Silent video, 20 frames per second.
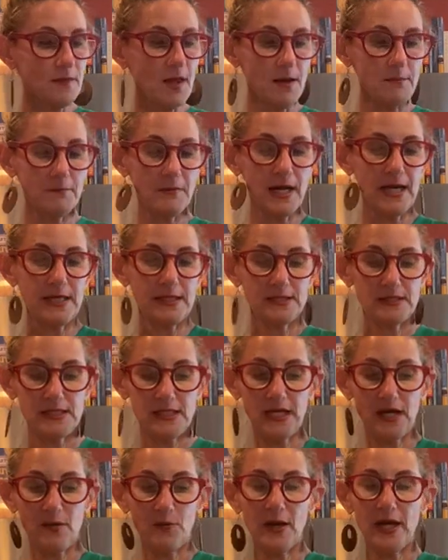
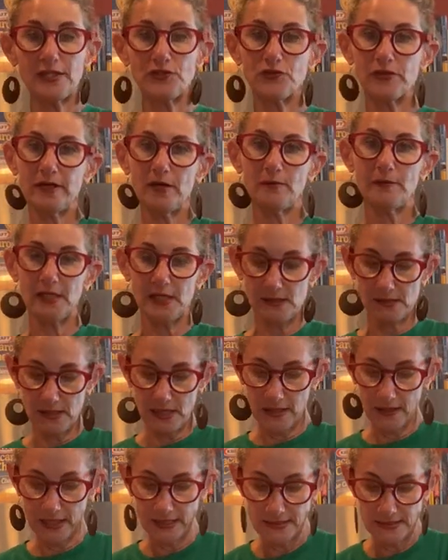DIY trail mix.
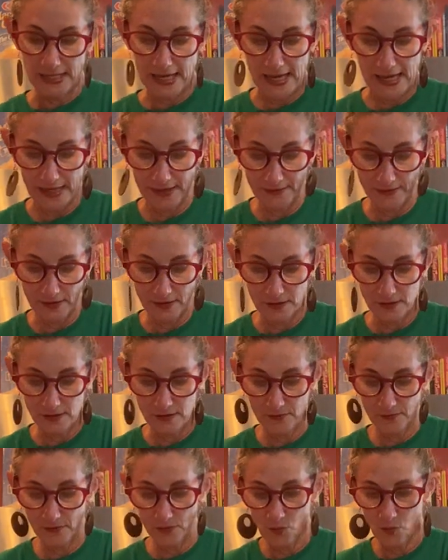I like to add
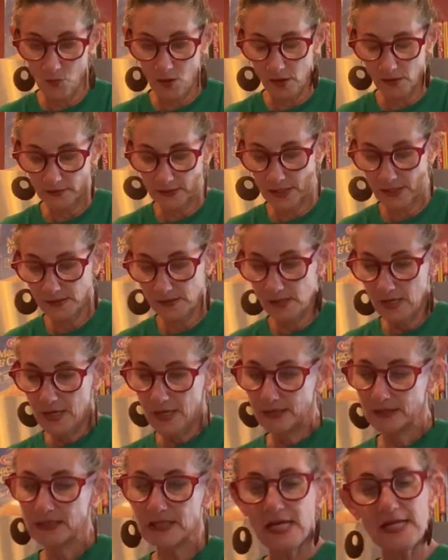the walnuts.
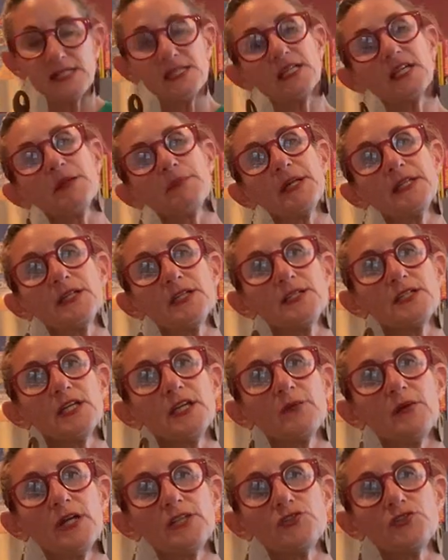The nice thing about that
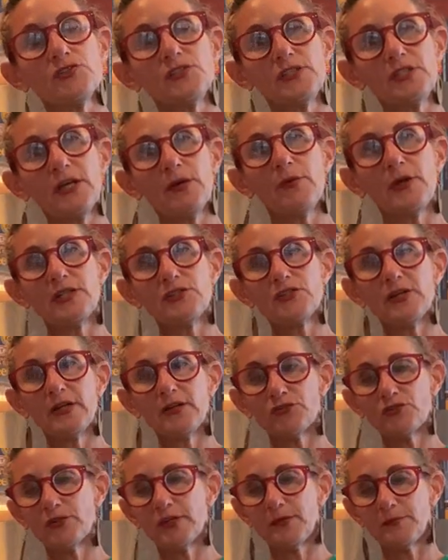
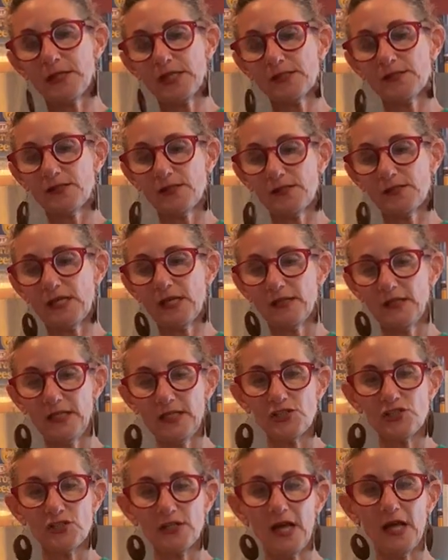DIY trail mix is that
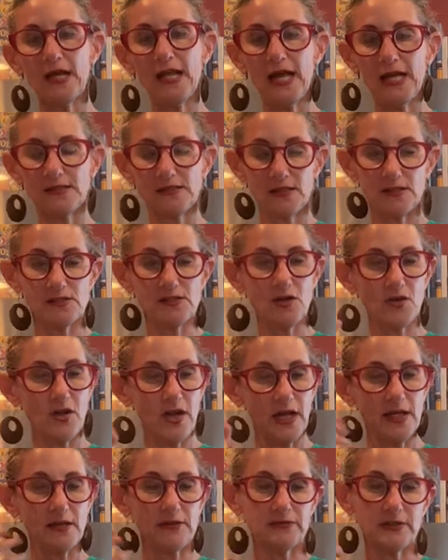each nut has its own
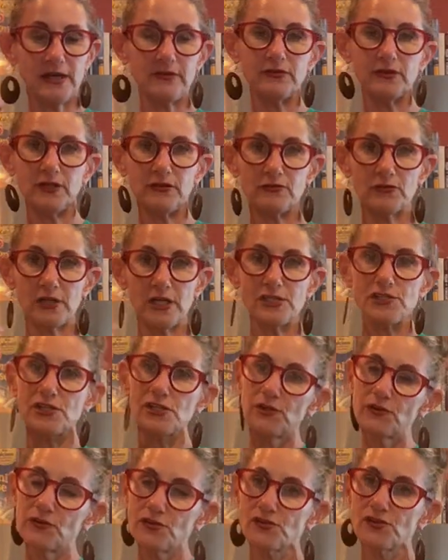kind of level of crunch.
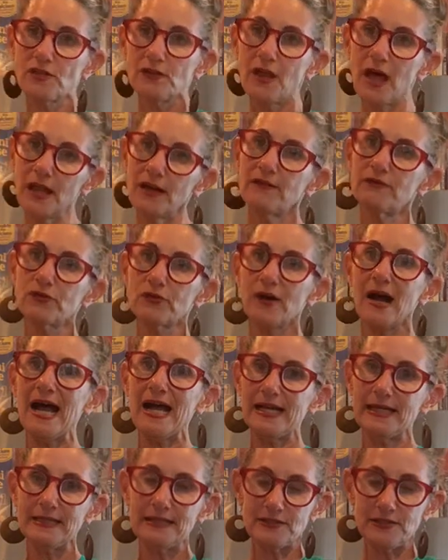So there's a lot of
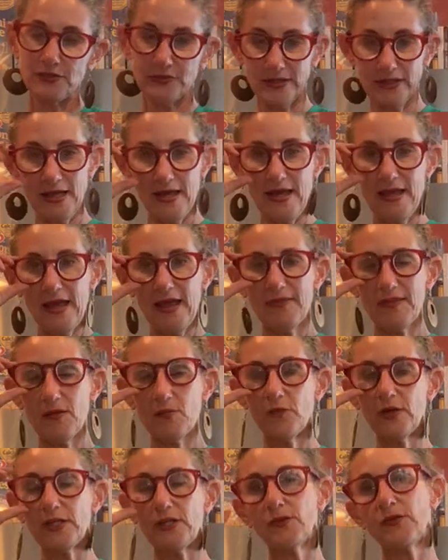variety to it. And then
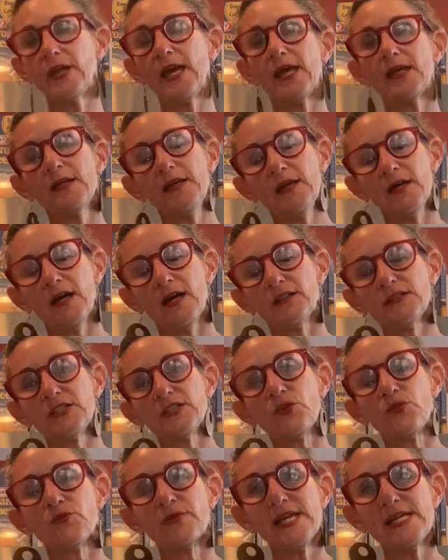when you get a
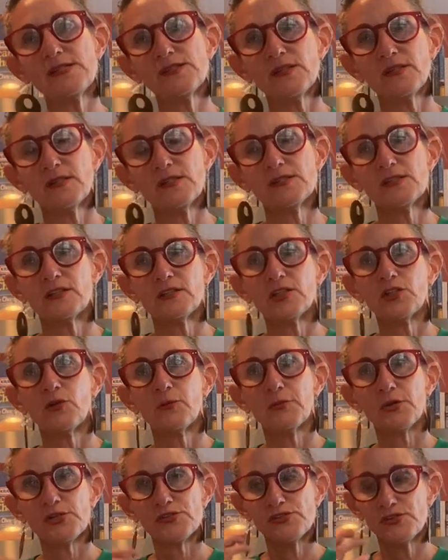little raisin, it's a little
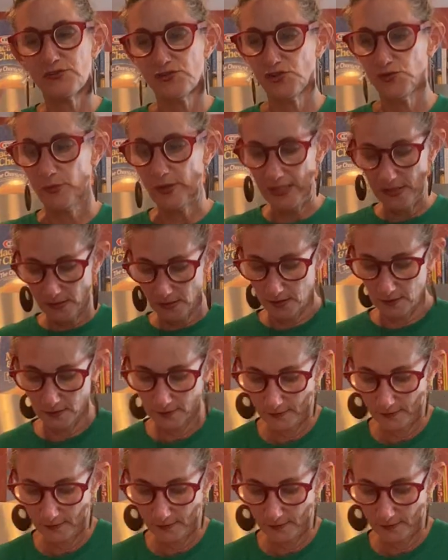burst of sweet.